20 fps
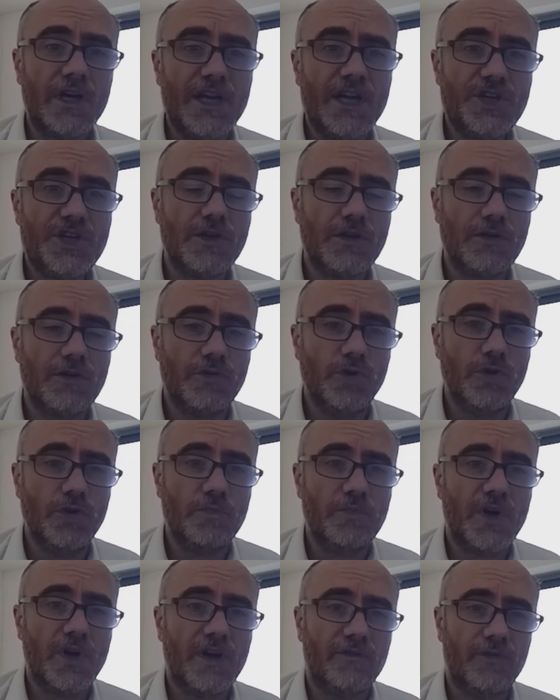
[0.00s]
group of
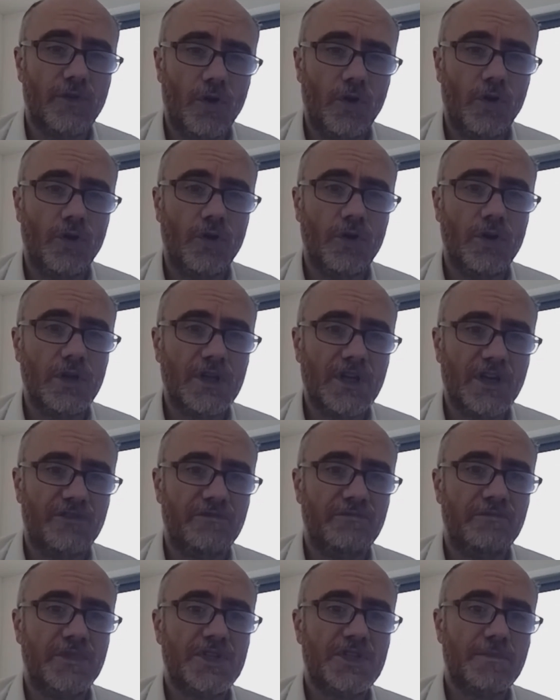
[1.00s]
all government
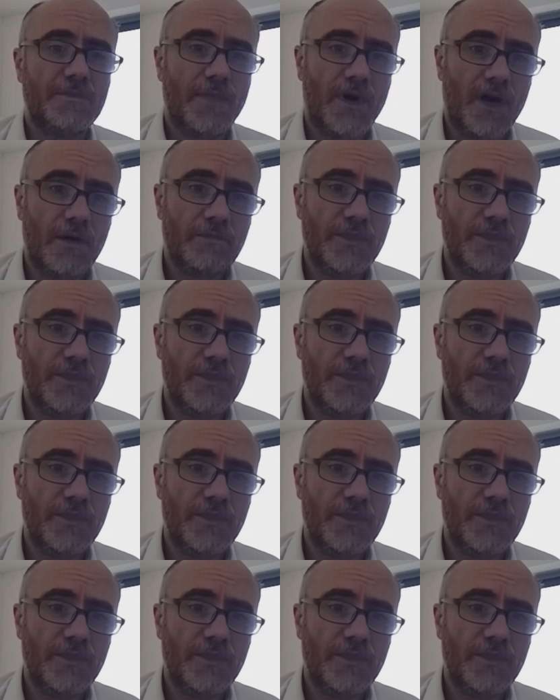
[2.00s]
departments